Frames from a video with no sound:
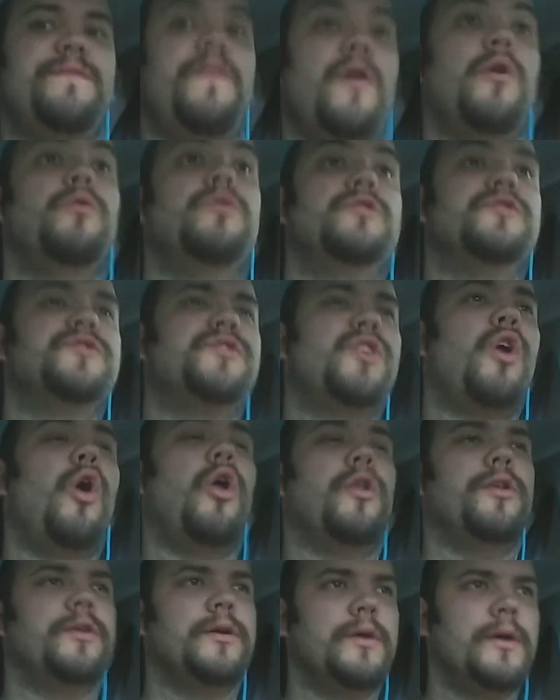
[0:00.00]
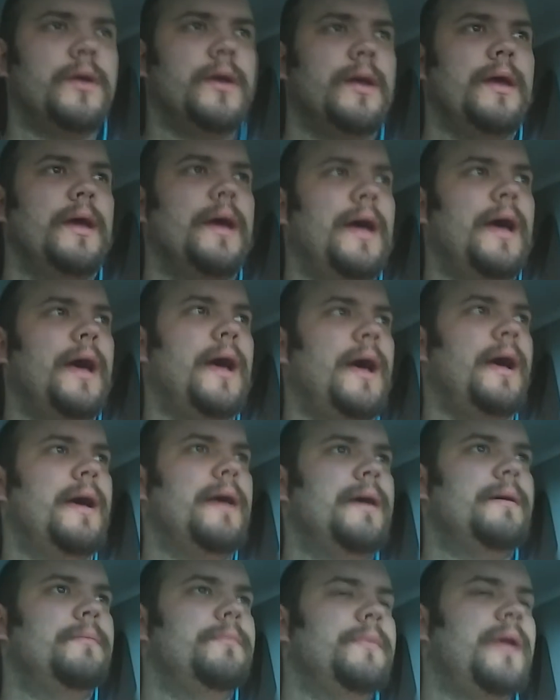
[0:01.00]
focused on.
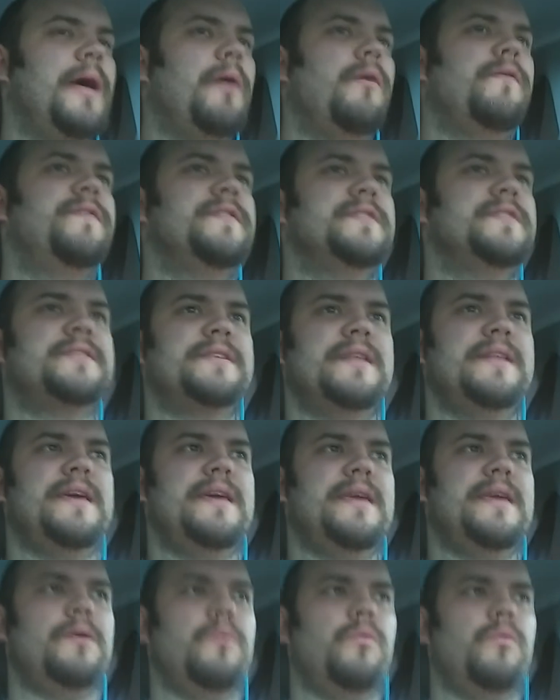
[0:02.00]
Now, obviously,